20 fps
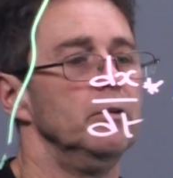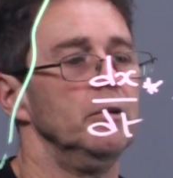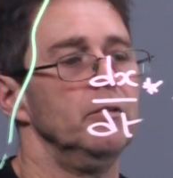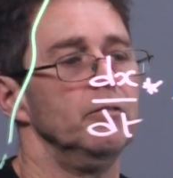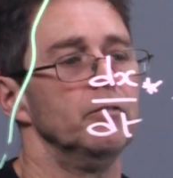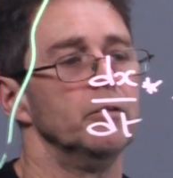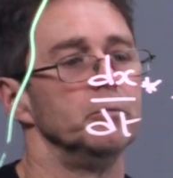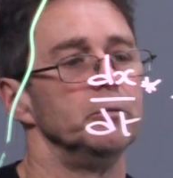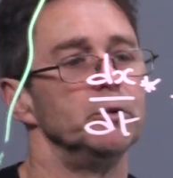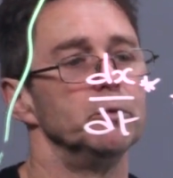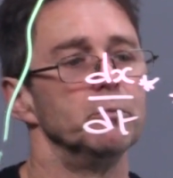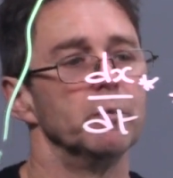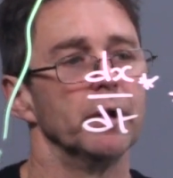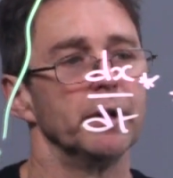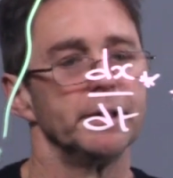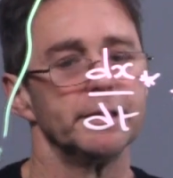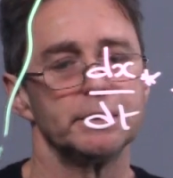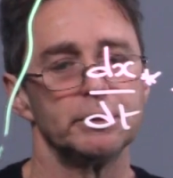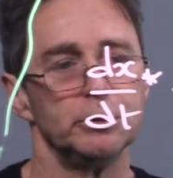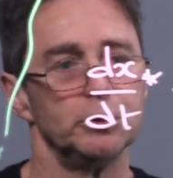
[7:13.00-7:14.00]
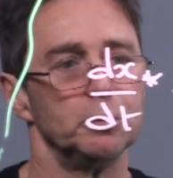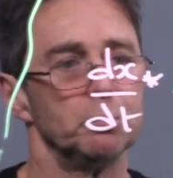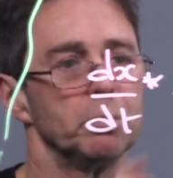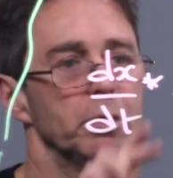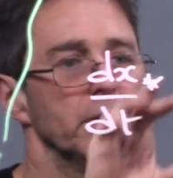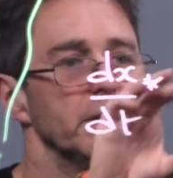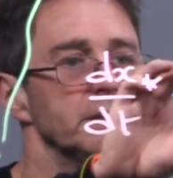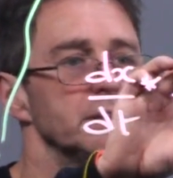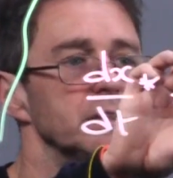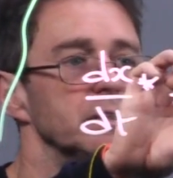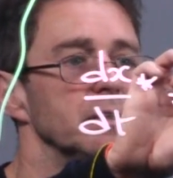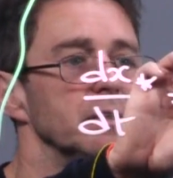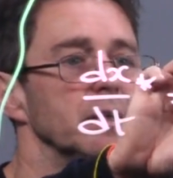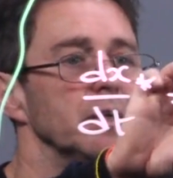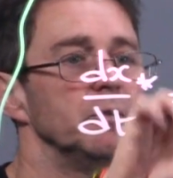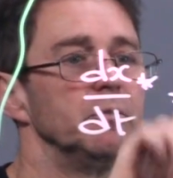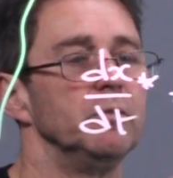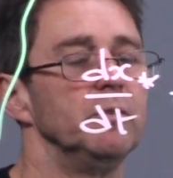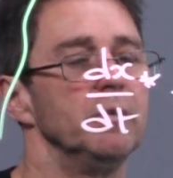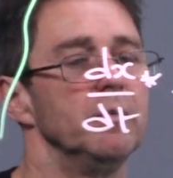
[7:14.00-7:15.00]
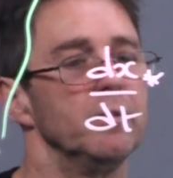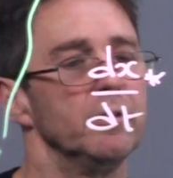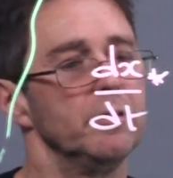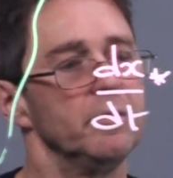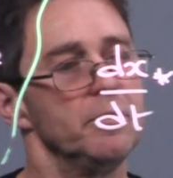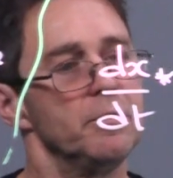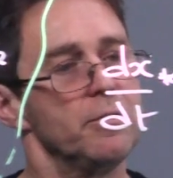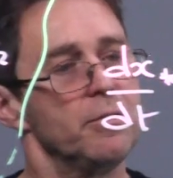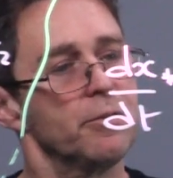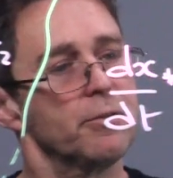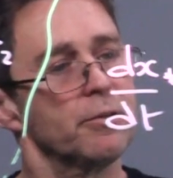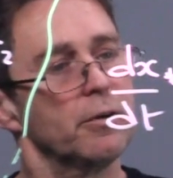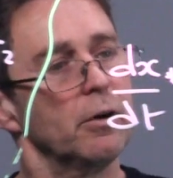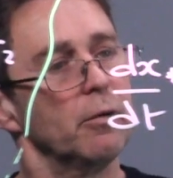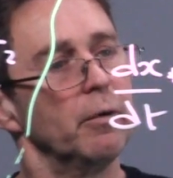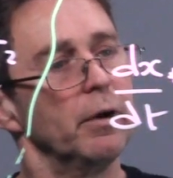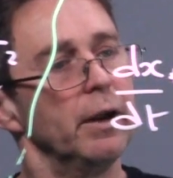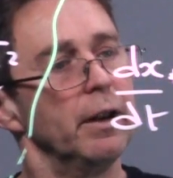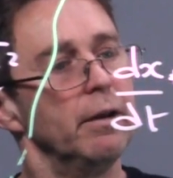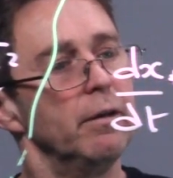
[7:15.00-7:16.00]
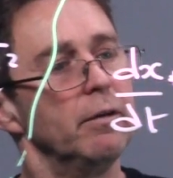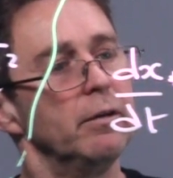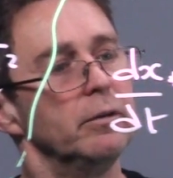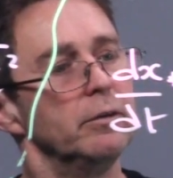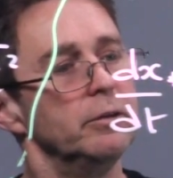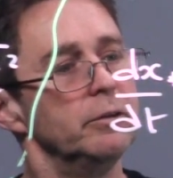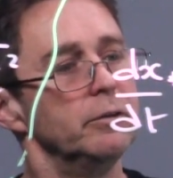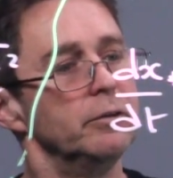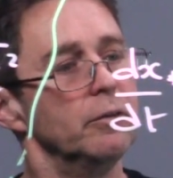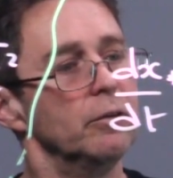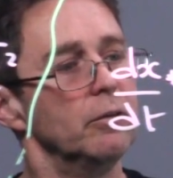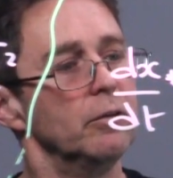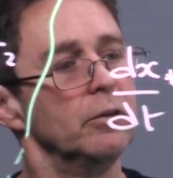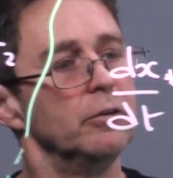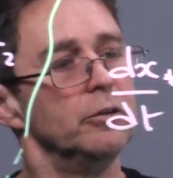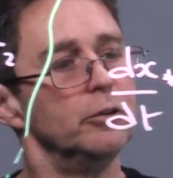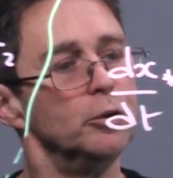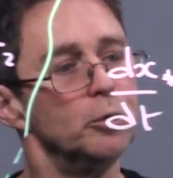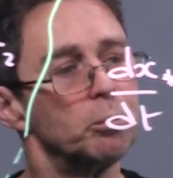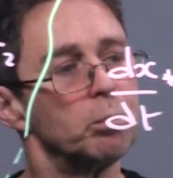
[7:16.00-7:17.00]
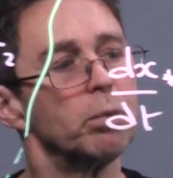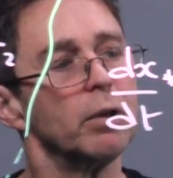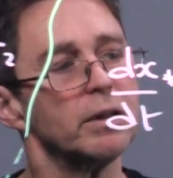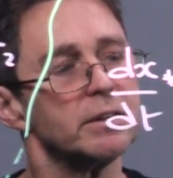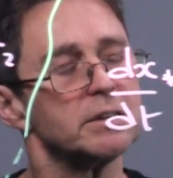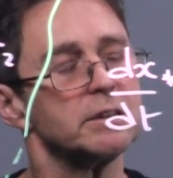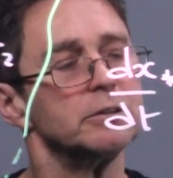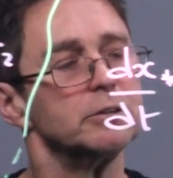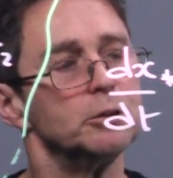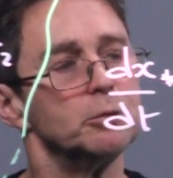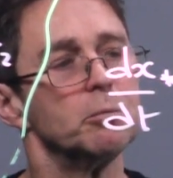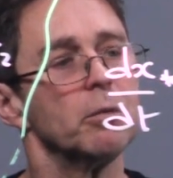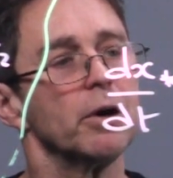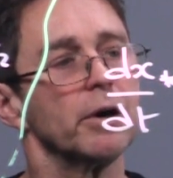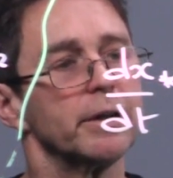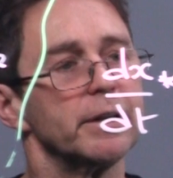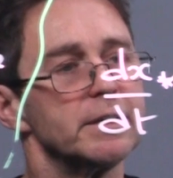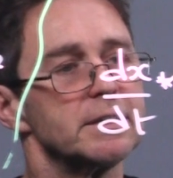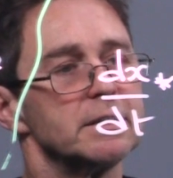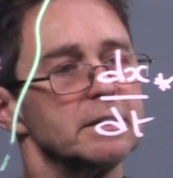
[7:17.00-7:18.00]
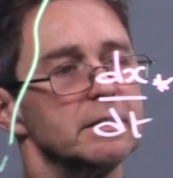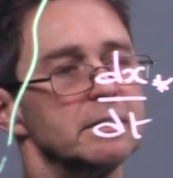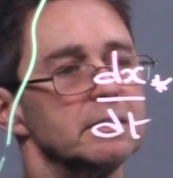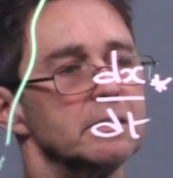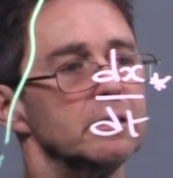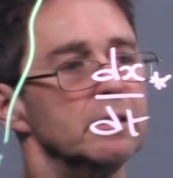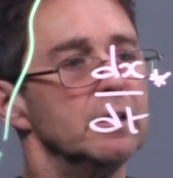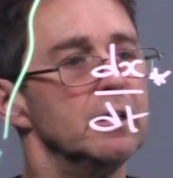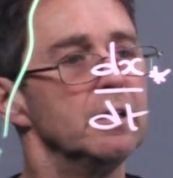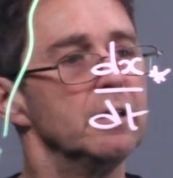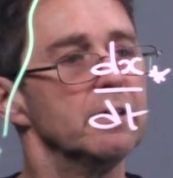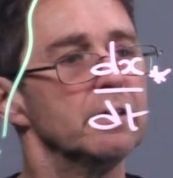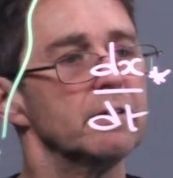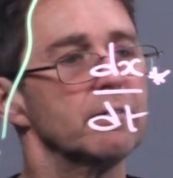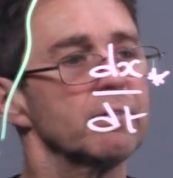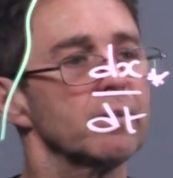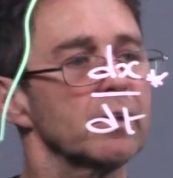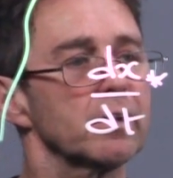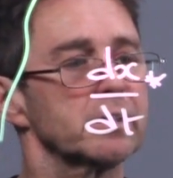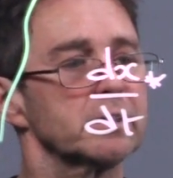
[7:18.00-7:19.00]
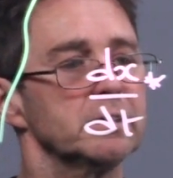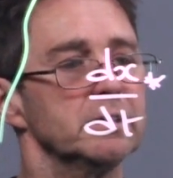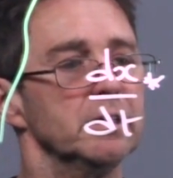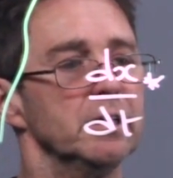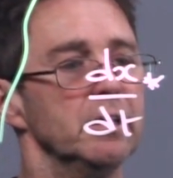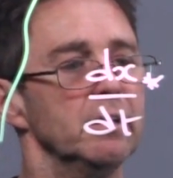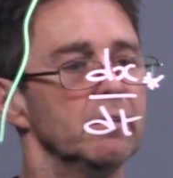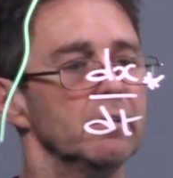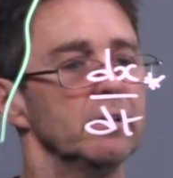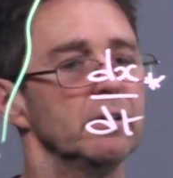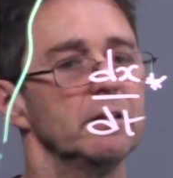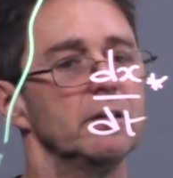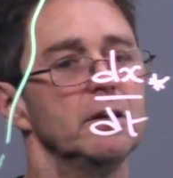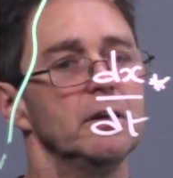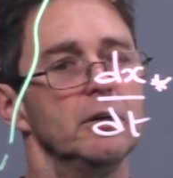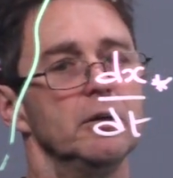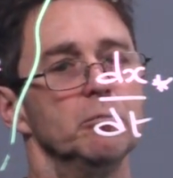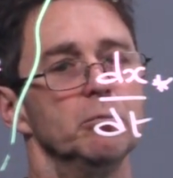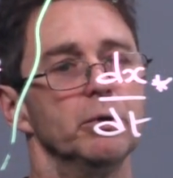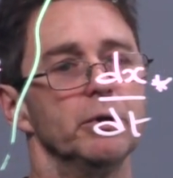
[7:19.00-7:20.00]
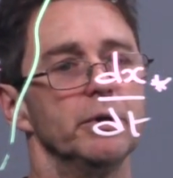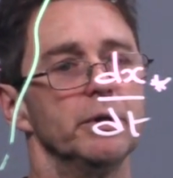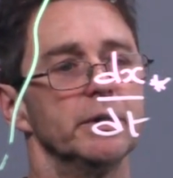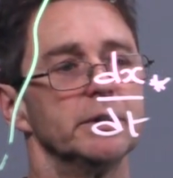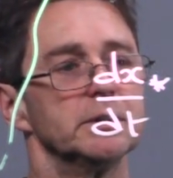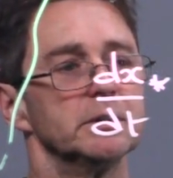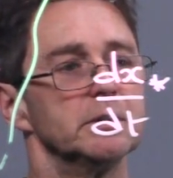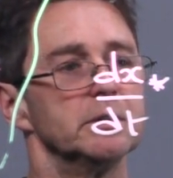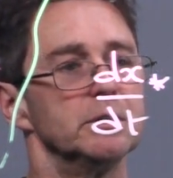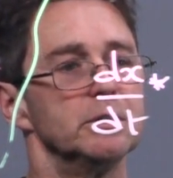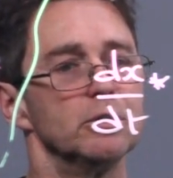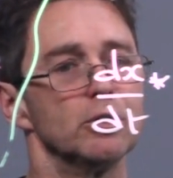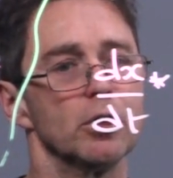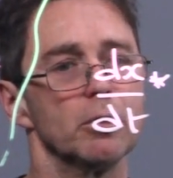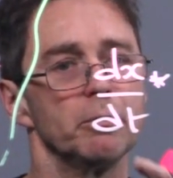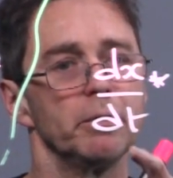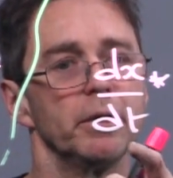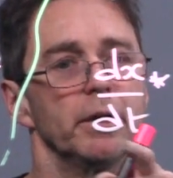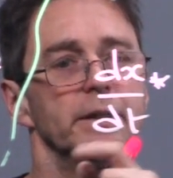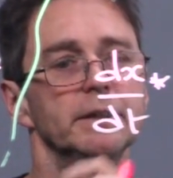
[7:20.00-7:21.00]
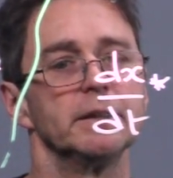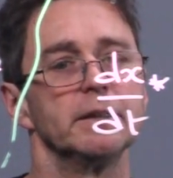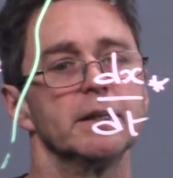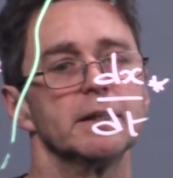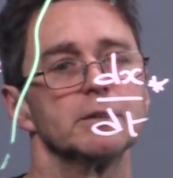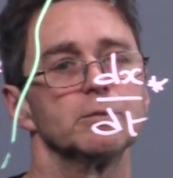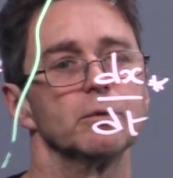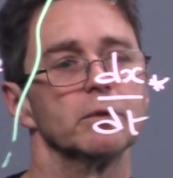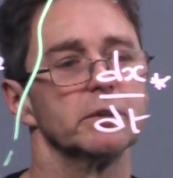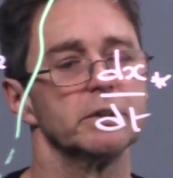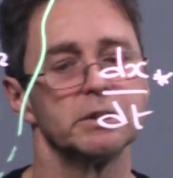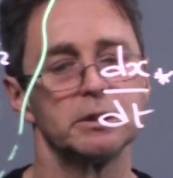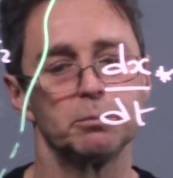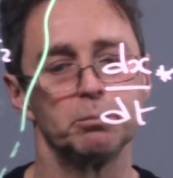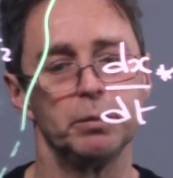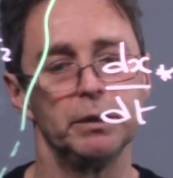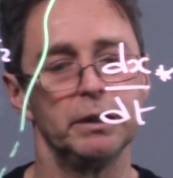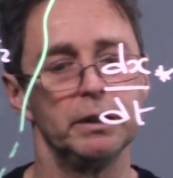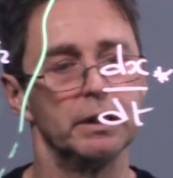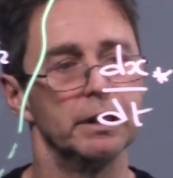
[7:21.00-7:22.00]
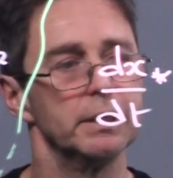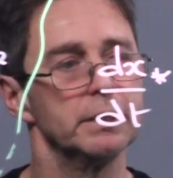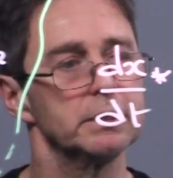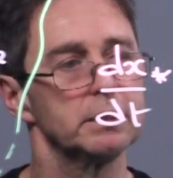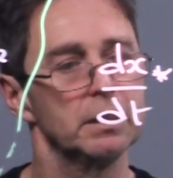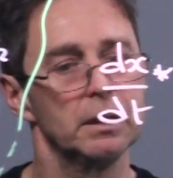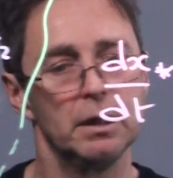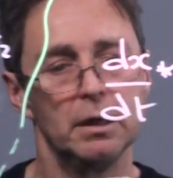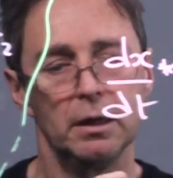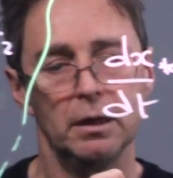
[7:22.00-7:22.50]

from U minus to U plus, then I throw in U plus and U minus into the flux here and put it into the denominator. That's what the speed is.